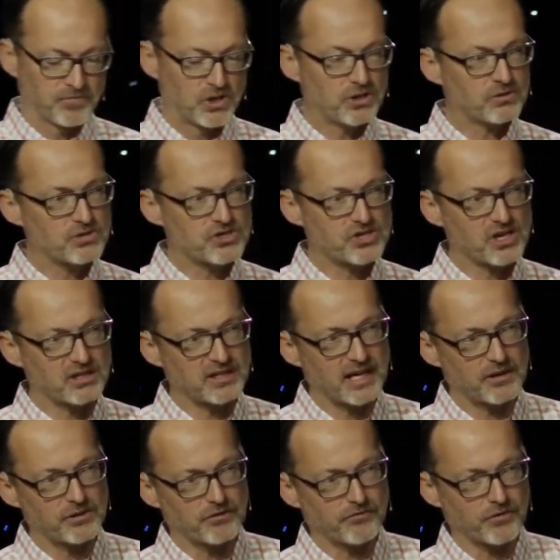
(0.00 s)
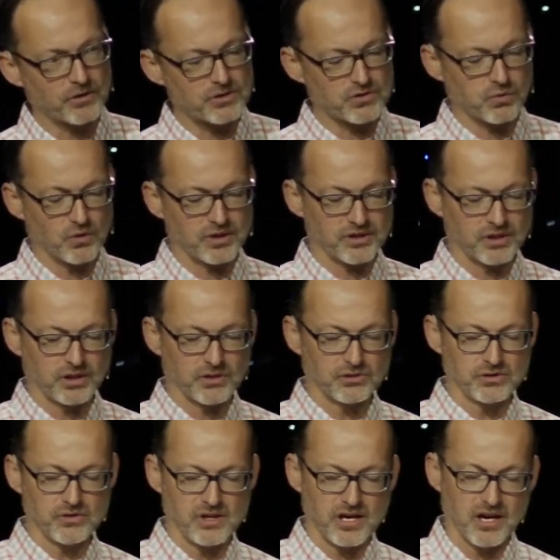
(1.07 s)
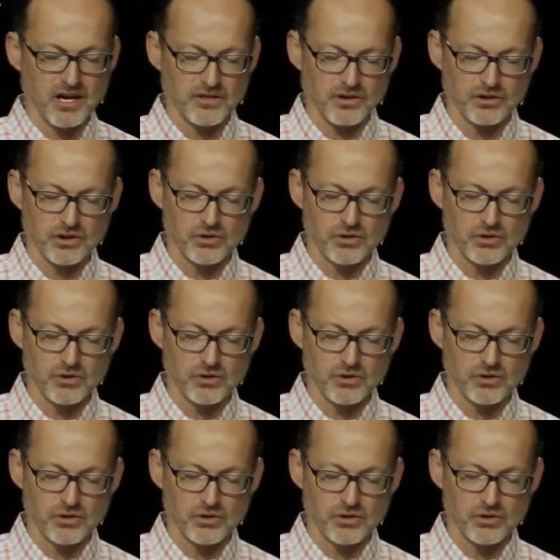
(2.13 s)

you don't shut down the first one to go do the other.